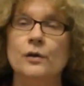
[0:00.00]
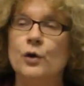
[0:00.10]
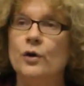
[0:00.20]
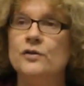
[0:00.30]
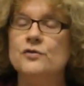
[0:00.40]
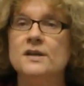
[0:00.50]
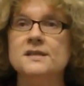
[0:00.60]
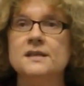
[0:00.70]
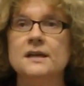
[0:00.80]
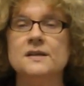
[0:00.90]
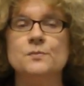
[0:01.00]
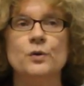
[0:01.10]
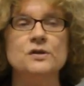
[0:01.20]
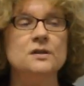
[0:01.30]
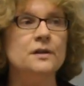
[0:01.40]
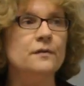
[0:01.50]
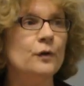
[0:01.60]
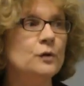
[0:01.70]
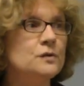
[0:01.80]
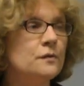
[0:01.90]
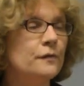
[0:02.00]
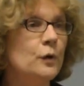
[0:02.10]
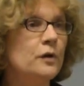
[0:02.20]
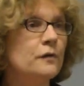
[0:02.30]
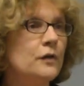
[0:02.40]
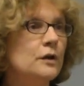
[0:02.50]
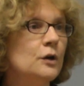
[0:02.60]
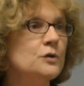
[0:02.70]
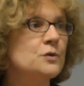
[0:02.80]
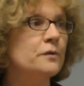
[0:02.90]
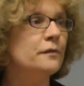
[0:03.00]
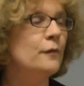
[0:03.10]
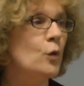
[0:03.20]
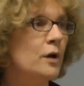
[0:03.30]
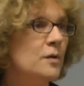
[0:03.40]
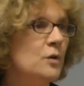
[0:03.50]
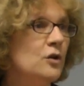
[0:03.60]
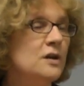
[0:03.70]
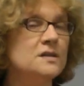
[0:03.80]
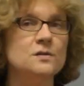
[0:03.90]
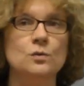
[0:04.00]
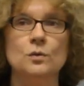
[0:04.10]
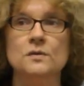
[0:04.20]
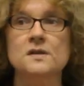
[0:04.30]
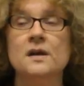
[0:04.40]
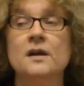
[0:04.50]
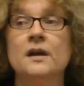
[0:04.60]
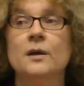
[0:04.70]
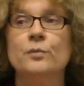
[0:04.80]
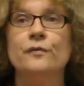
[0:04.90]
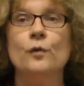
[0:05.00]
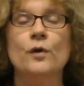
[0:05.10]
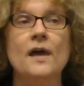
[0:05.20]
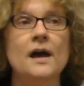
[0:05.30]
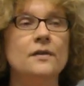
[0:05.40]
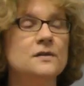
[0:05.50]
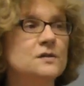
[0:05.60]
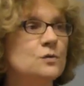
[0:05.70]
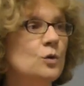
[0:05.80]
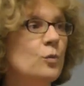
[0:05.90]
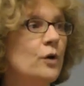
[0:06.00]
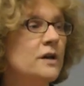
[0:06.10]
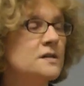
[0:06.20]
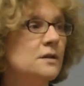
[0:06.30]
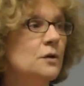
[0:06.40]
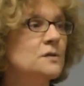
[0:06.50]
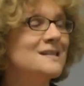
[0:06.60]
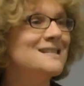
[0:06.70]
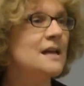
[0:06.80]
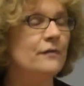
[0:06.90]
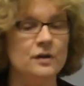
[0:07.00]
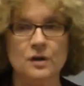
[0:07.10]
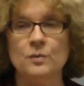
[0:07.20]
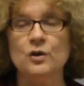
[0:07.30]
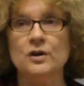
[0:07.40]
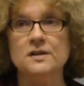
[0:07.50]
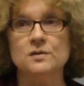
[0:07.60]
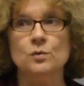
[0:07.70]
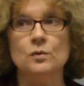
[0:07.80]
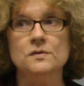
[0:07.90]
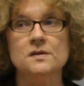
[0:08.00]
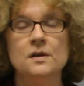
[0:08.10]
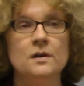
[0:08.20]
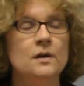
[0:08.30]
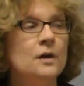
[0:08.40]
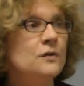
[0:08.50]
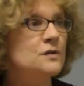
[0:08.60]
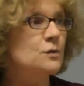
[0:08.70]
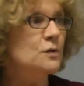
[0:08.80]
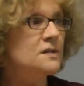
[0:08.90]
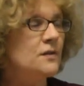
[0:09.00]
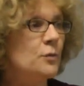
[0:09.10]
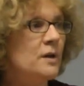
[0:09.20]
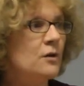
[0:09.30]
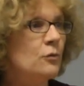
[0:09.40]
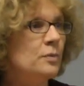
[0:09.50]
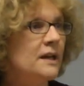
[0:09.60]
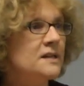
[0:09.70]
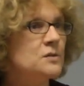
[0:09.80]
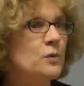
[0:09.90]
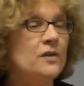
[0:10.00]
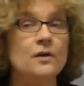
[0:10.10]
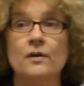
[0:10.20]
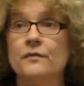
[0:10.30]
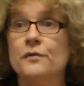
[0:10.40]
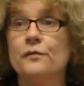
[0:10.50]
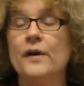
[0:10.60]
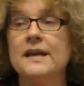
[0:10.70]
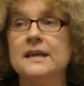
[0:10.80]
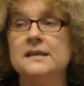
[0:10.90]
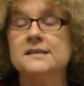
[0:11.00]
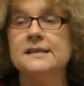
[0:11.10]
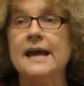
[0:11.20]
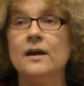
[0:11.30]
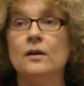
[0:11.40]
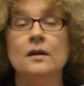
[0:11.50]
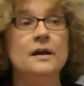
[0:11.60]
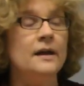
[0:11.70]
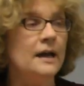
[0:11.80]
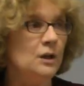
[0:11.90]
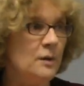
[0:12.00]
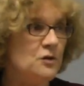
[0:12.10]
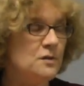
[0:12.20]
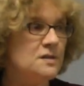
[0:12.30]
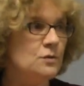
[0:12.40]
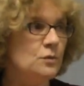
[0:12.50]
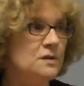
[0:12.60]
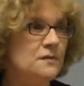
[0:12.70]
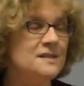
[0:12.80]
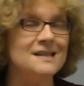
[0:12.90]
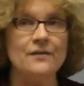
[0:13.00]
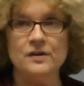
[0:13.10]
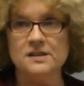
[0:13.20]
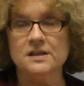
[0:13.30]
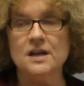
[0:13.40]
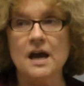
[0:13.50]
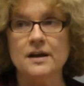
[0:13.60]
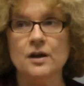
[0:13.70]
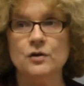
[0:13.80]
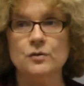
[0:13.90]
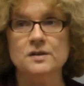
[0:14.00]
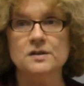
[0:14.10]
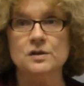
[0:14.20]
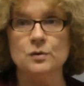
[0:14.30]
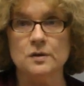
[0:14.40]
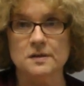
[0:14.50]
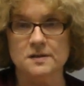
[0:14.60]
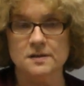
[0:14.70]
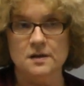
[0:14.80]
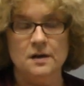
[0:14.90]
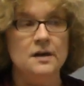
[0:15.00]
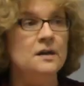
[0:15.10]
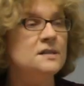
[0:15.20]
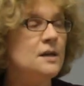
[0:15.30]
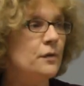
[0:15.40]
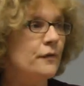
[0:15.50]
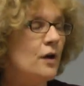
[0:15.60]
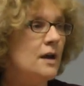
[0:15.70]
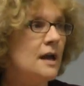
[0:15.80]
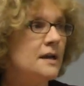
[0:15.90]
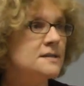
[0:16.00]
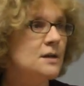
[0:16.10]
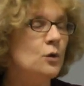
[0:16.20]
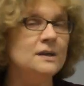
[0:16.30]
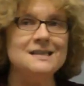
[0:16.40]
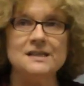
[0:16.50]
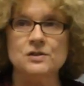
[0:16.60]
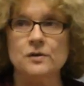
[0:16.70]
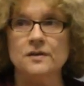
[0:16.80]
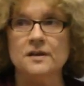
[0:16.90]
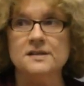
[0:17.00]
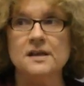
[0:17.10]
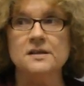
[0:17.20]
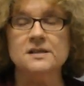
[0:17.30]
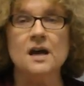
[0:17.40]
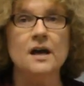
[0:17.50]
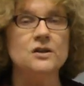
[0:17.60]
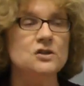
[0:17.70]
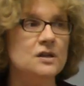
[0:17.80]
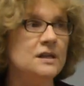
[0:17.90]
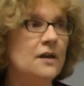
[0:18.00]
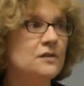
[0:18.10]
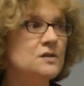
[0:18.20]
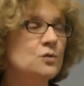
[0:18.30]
The current trustee has personally voted for the closure of 4 community schools, and before that, the school board has closed 7 community schools. The schools that they're being replaced with are of the frightening scale. Elementary schools of 700 to 900 students. South Frontenac is the only district that is untouched, and yet the